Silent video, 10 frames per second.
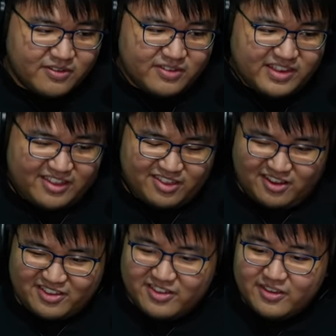That
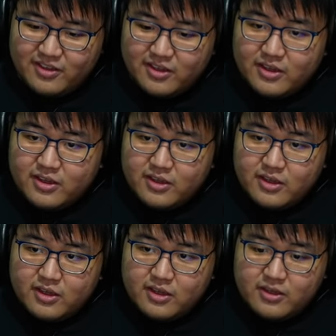sucks.
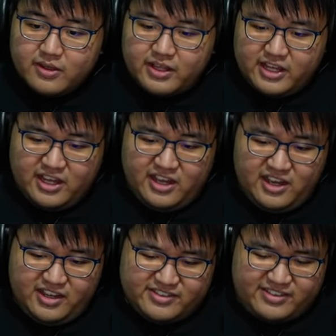Oh,
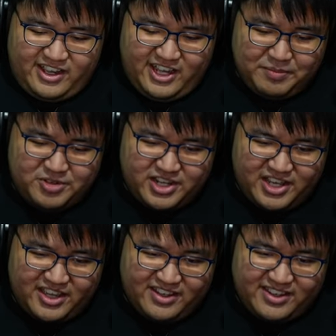it's time, Chad.